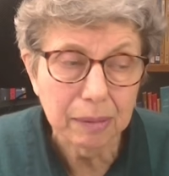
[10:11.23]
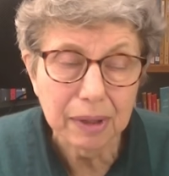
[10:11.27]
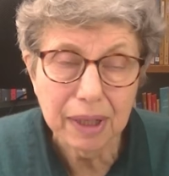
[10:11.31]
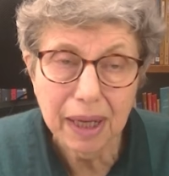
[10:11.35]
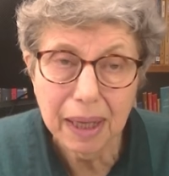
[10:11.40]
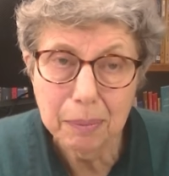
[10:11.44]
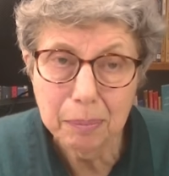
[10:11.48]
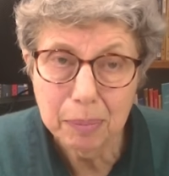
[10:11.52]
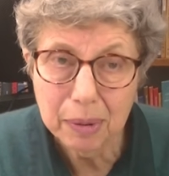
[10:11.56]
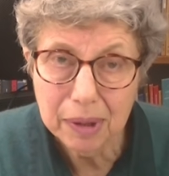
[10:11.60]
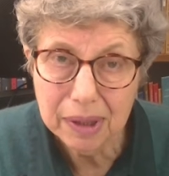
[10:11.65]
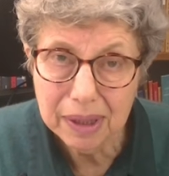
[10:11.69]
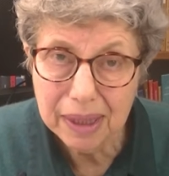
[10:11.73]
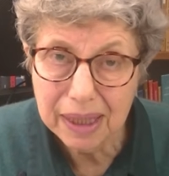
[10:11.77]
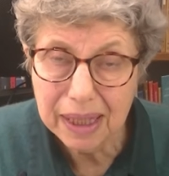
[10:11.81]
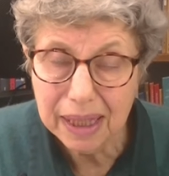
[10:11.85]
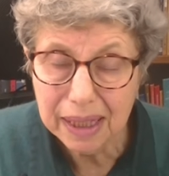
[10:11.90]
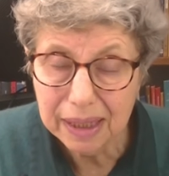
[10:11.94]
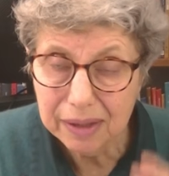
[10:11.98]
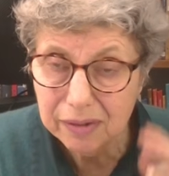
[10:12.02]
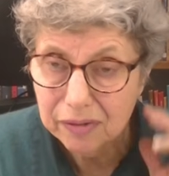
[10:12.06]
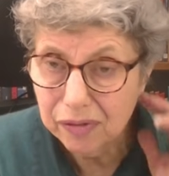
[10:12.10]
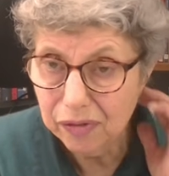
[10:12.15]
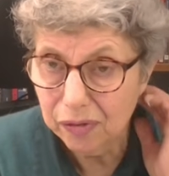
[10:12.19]
And I
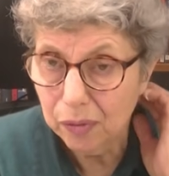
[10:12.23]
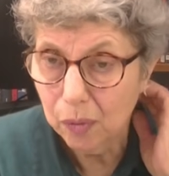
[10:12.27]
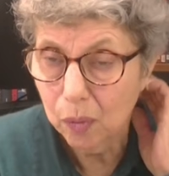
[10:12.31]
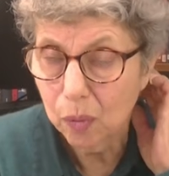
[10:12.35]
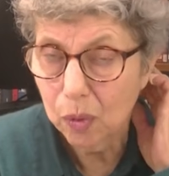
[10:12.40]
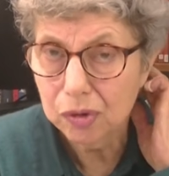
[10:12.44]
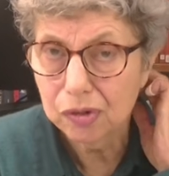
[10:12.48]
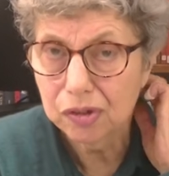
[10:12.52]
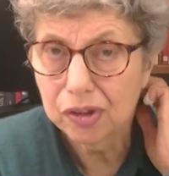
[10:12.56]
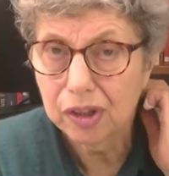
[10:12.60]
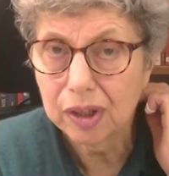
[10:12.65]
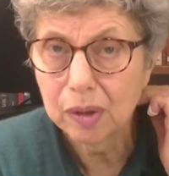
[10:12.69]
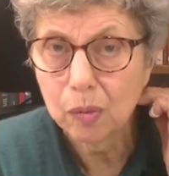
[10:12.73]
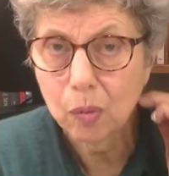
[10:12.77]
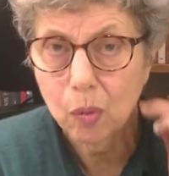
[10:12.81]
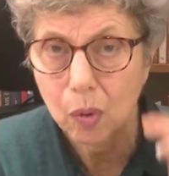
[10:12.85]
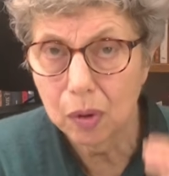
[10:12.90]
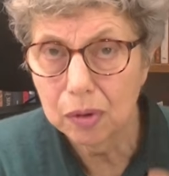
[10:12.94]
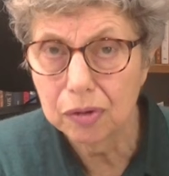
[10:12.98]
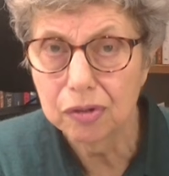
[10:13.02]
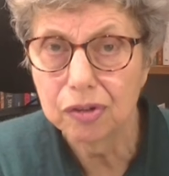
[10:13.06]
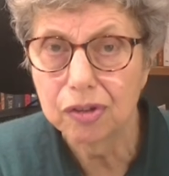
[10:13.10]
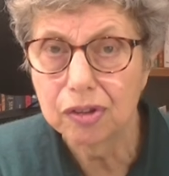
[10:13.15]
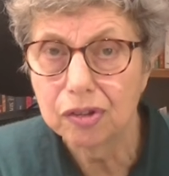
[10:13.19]
believe what he
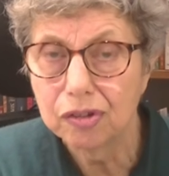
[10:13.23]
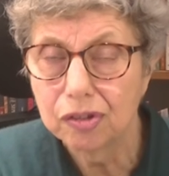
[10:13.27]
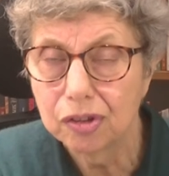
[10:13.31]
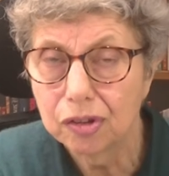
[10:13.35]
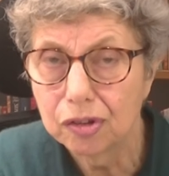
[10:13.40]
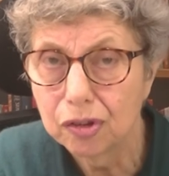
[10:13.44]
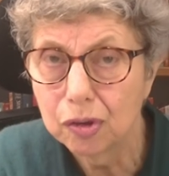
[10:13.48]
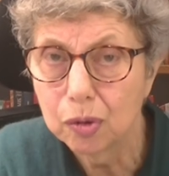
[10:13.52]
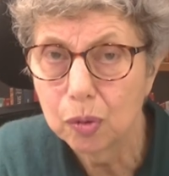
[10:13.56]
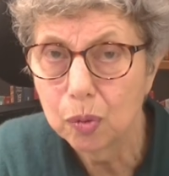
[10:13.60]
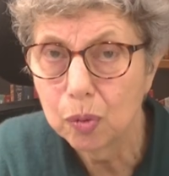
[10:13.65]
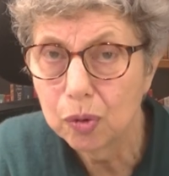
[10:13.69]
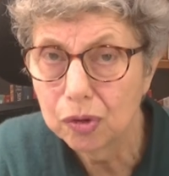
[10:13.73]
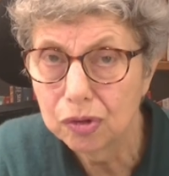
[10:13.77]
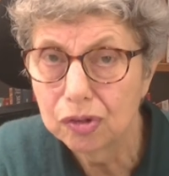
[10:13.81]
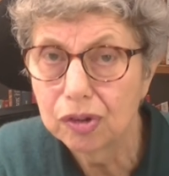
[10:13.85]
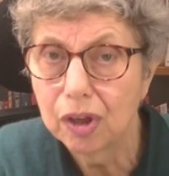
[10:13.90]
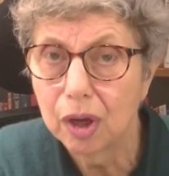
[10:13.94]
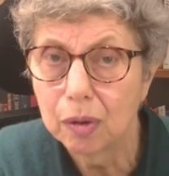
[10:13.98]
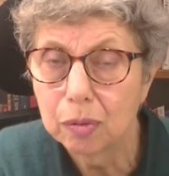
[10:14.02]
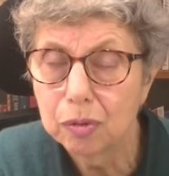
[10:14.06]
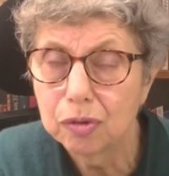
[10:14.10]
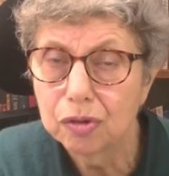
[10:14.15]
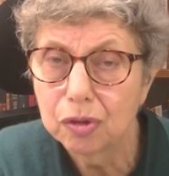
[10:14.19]
wanted to do was
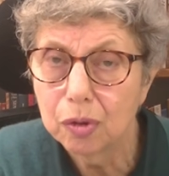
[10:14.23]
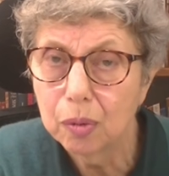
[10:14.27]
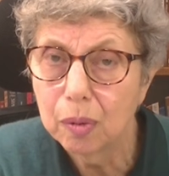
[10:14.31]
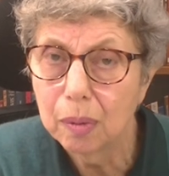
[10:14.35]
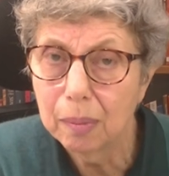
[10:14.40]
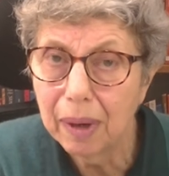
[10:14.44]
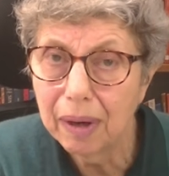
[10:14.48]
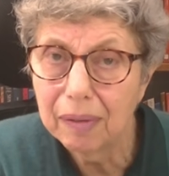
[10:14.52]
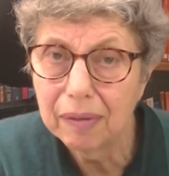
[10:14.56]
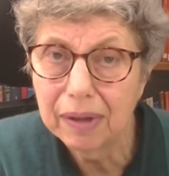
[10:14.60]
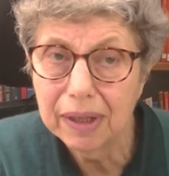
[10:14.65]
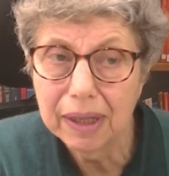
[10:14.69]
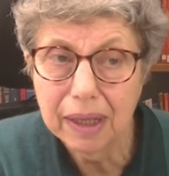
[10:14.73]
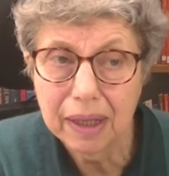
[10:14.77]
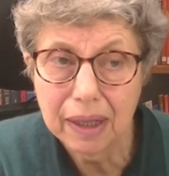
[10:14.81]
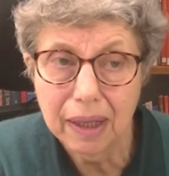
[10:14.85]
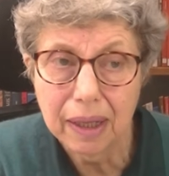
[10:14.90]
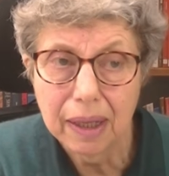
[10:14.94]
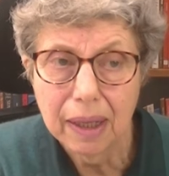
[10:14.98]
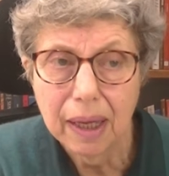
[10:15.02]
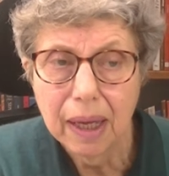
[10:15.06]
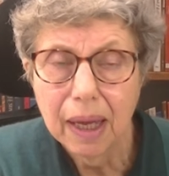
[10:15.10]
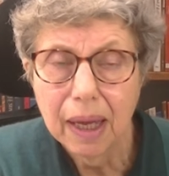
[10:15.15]
go to America